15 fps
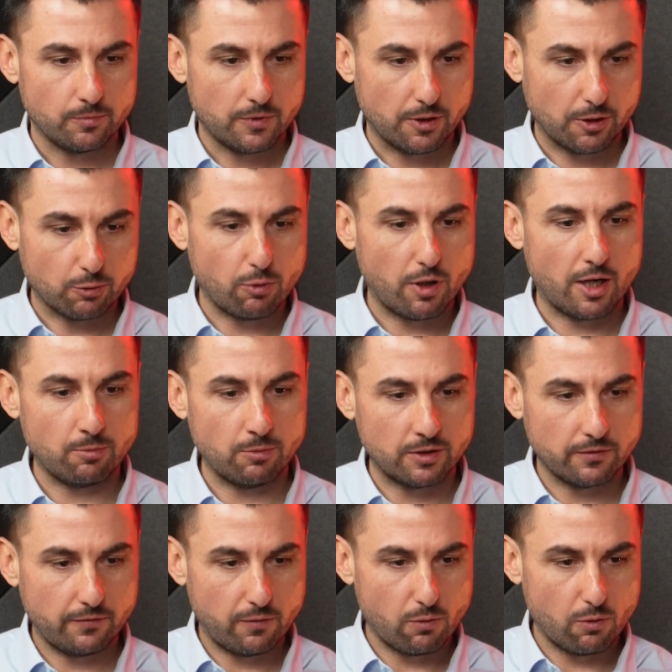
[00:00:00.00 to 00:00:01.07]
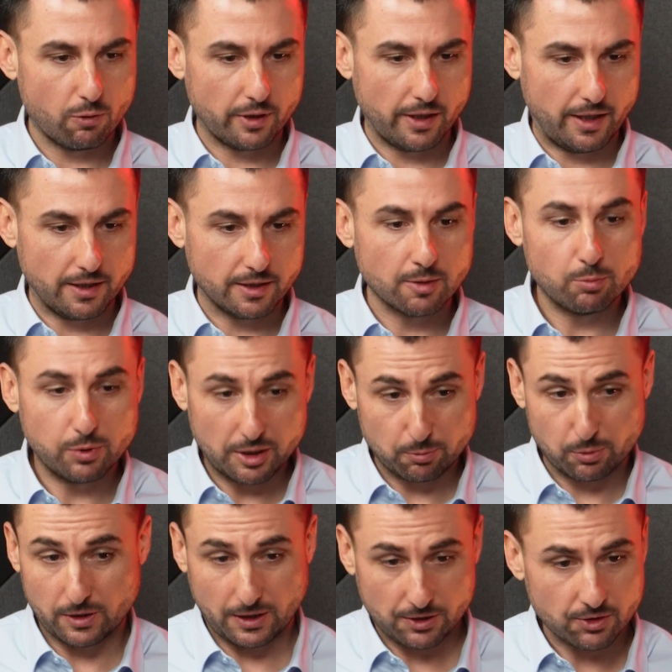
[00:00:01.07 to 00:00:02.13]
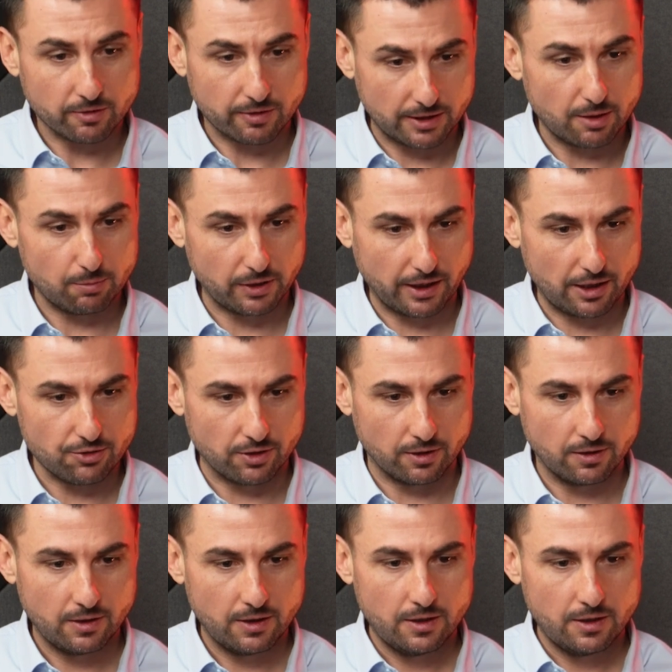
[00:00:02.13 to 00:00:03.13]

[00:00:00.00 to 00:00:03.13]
requirement for a complete production-grade application.